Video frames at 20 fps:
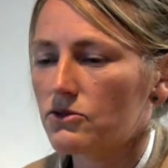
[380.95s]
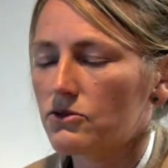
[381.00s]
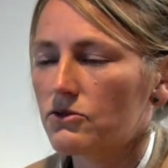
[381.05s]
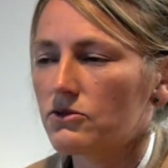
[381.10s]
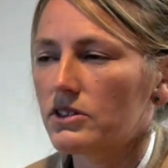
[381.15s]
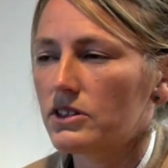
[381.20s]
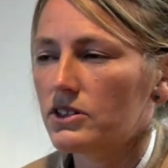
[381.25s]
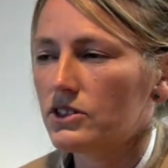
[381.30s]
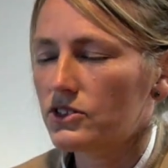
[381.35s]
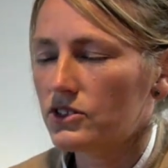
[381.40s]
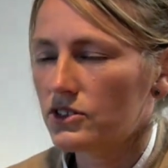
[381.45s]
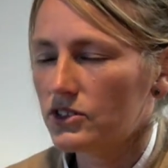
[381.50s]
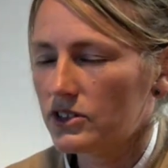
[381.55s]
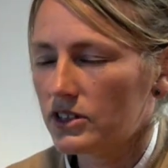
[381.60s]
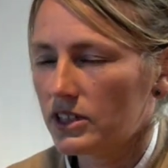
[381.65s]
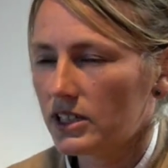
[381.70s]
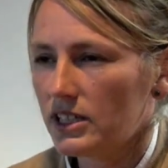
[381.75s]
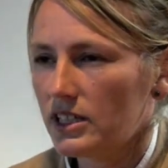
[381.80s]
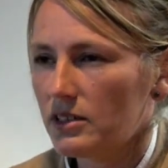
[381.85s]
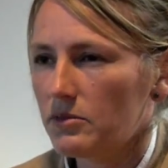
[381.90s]
so it's
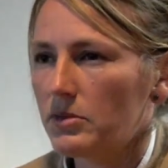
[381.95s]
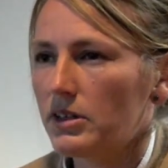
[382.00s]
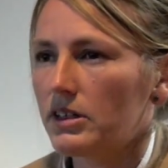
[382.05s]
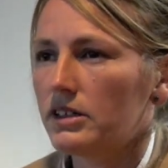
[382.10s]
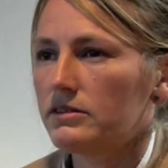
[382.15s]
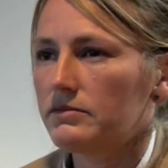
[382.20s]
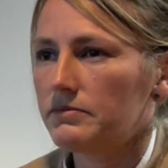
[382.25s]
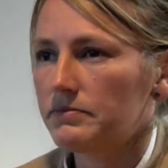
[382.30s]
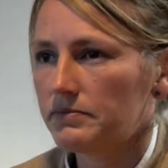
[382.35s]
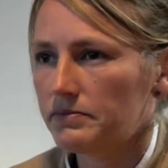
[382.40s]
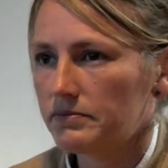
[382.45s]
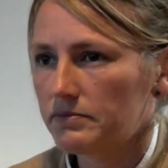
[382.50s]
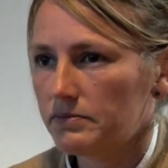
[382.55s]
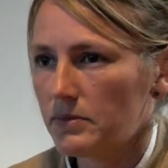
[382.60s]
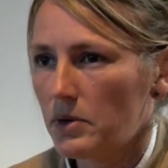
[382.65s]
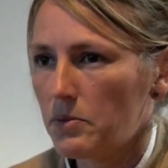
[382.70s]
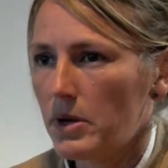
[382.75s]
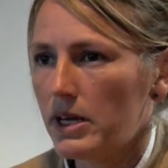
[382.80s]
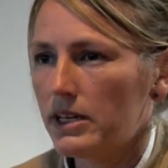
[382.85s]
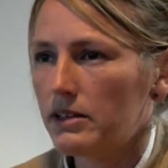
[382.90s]
just to keep that
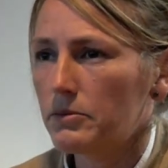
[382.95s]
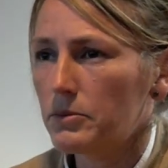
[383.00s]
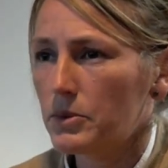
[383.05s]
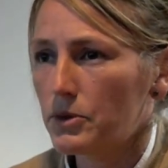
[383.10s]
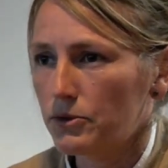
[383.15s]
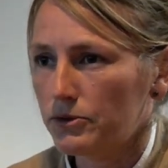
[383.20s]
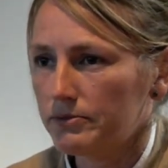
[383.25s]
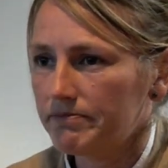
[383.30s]
momentum